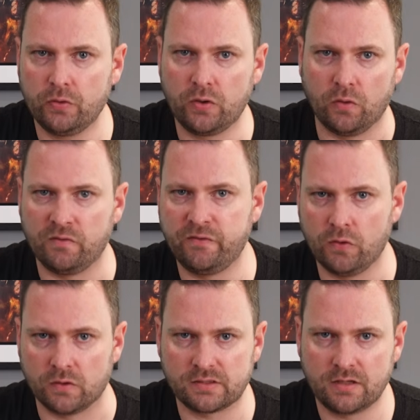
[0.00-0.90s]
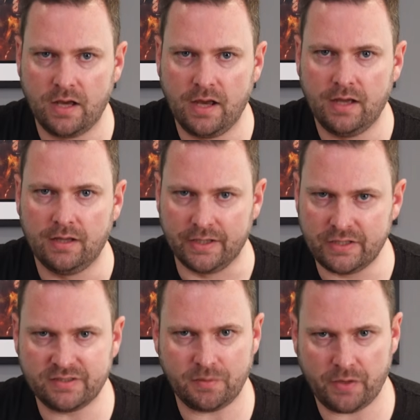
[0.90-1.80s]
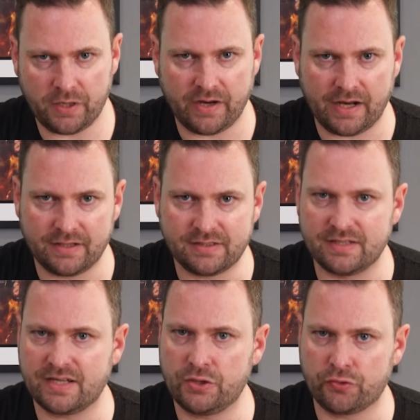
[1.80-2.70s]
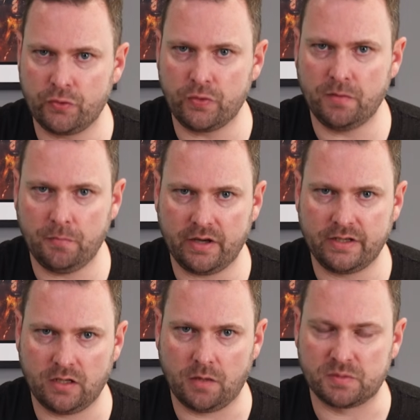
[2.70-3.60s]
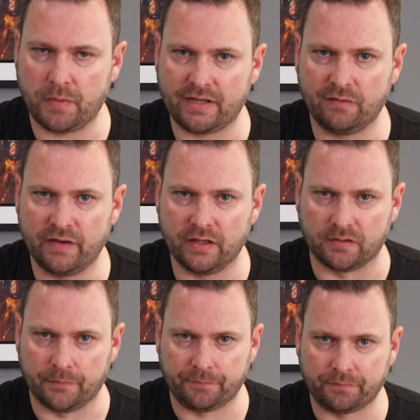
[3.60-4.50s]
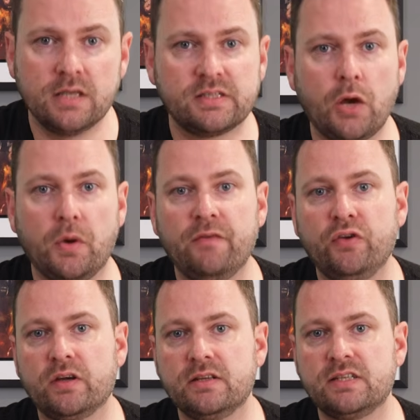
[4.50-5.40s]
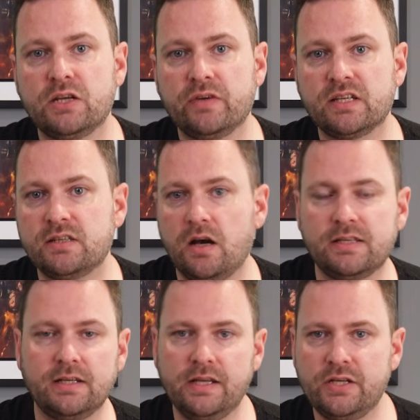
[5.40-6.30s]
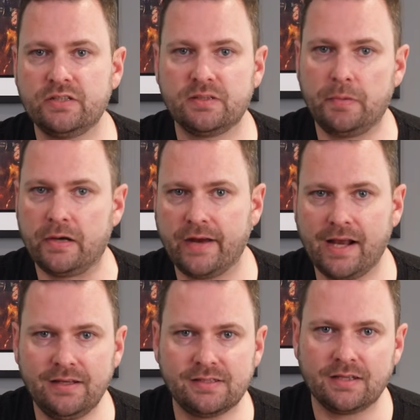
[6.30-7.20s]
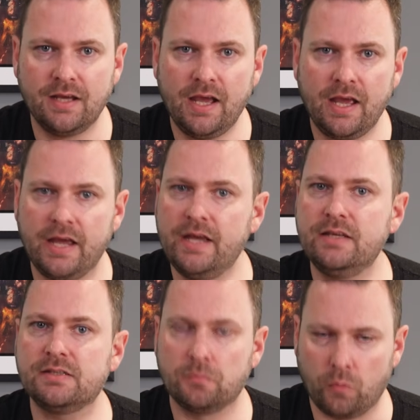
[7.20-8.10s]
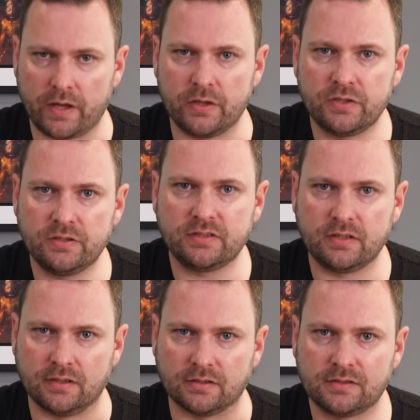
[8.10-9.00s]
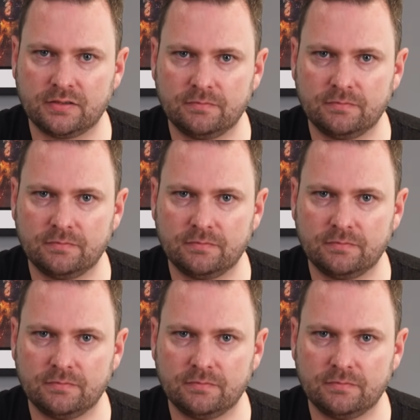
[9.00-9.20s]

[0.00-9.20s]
your core force. Legions Imperialis is a true combined arms battlefield. So if you're considering starting Legions Imperialis, here's where you should start.